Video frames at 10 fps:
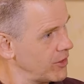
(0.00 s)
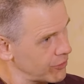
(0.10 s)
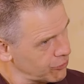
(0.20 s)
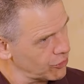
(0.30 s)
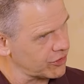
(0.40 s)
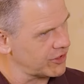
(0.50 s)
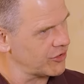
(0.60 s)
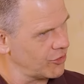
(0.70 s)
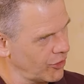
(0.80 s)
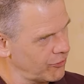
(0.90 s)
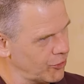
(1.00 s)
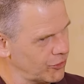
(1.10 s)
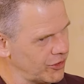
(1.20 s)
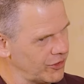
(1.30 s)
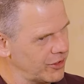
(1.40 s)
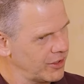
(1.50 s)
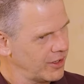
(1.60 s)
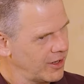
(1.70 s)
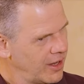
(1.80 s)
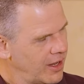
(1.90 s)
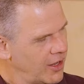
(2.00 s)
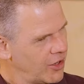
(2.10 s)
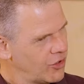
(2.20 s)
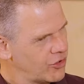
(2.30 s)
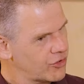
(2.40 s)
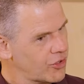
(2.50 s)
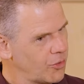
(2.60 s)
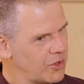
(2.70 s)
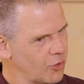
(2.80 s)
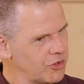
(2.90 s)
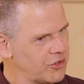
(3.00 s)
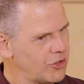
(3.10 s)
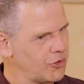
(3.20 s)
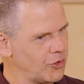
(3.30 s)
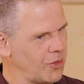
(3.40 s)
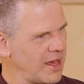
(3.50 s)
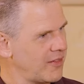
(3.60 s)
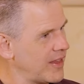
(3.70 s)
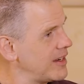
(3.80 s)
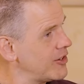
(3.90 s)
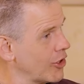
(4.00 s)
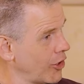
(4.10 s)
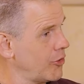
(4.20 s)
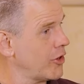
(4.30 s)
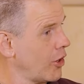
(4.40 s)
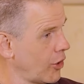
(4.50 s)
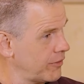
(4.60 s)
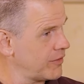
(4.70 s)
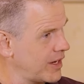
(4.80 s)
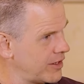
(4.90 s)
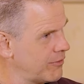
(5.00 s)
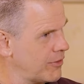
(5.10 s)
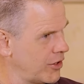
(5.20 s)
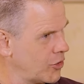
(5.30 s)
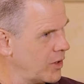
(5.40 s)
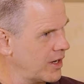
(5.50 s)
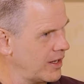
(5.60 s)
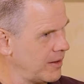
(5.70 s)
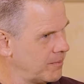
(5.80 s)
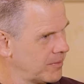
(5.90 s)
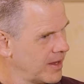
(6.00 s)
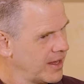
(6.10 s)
Is it fraudulent? Is it non-fraudulent? Right. So in order to do that, they need to load a lot of data very quickly.